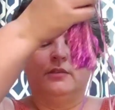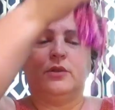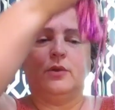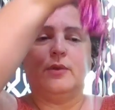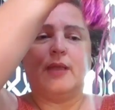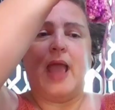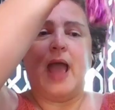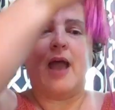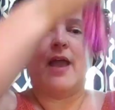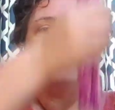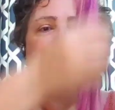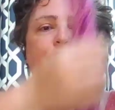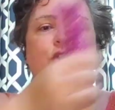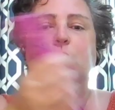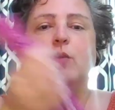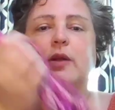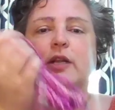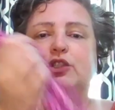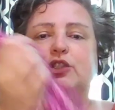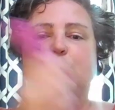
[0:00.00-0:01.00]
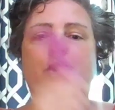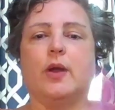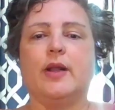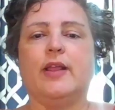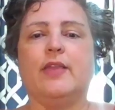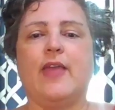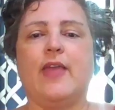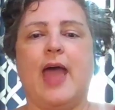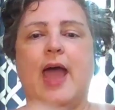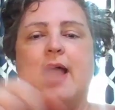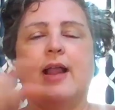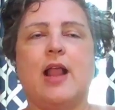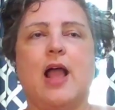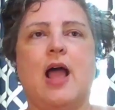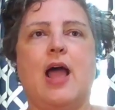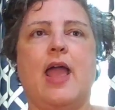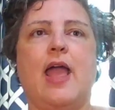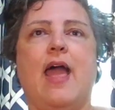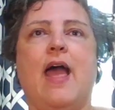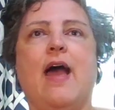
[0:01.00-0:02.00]
So, yeah, if you want to join in
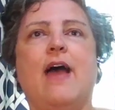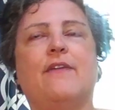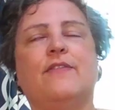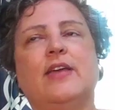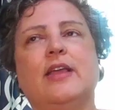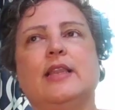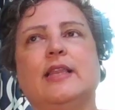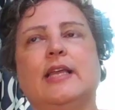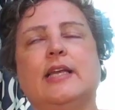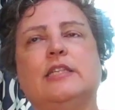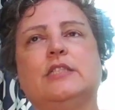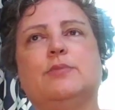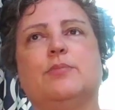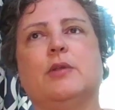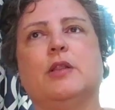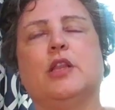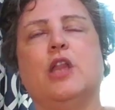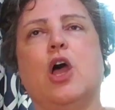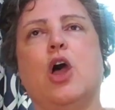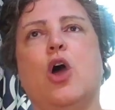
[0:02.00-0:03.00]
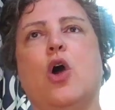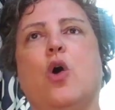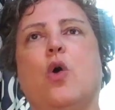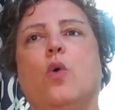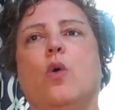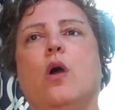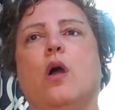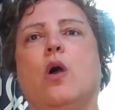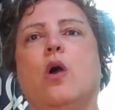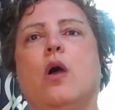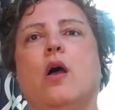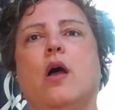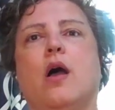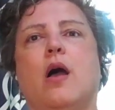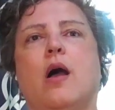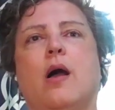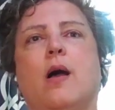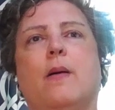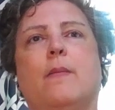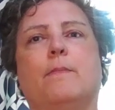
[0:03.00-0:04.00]
that, I have it linked below
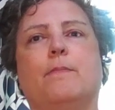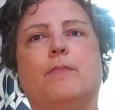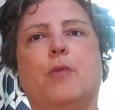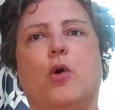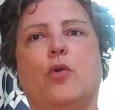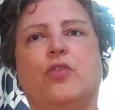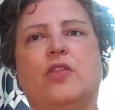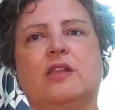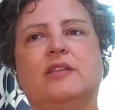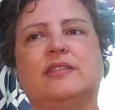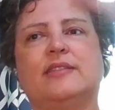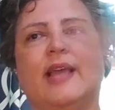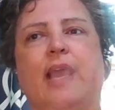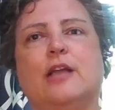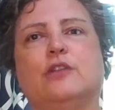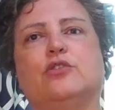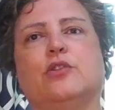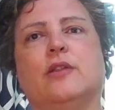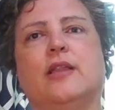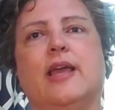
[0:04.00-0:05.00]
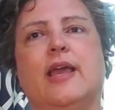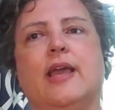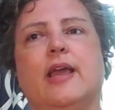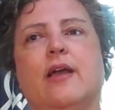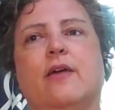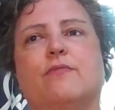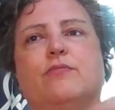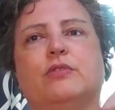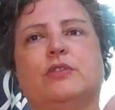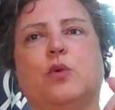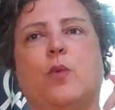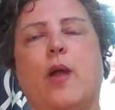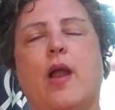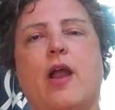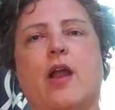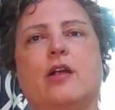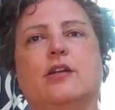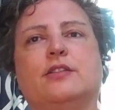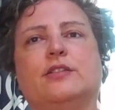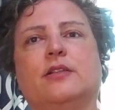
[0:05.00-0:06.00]
um, both the scheduling of
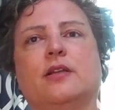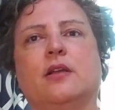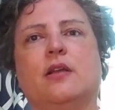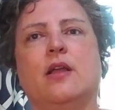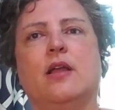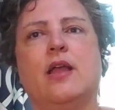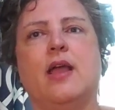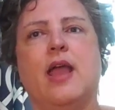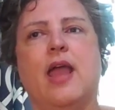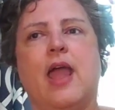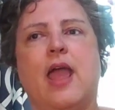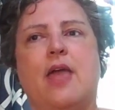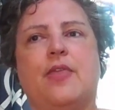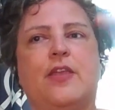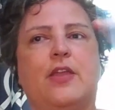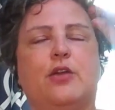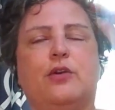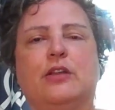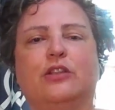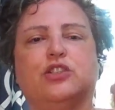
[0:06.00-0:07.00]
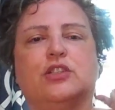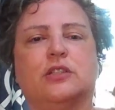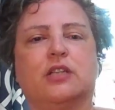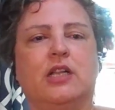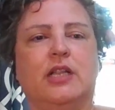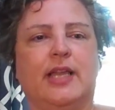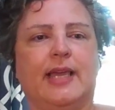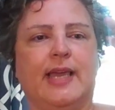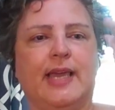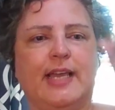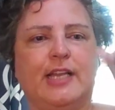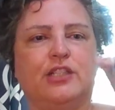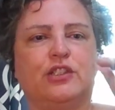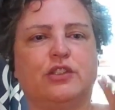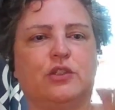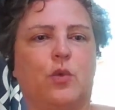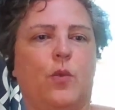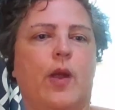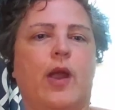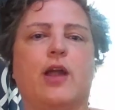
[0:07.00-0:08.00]
squares and then you can just click
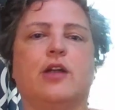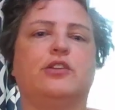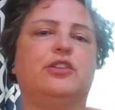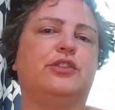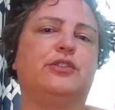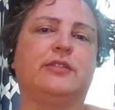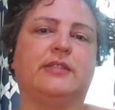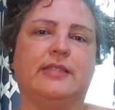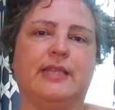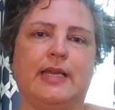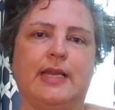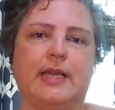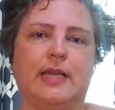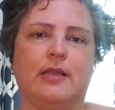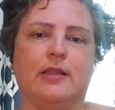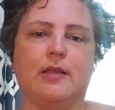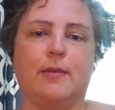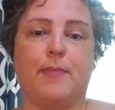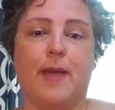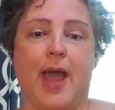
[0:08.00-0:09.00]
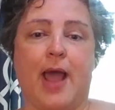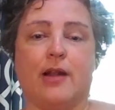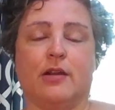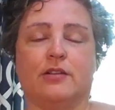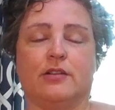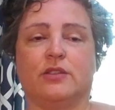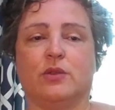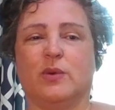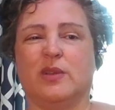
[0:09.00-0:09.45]
each square to see the pattern.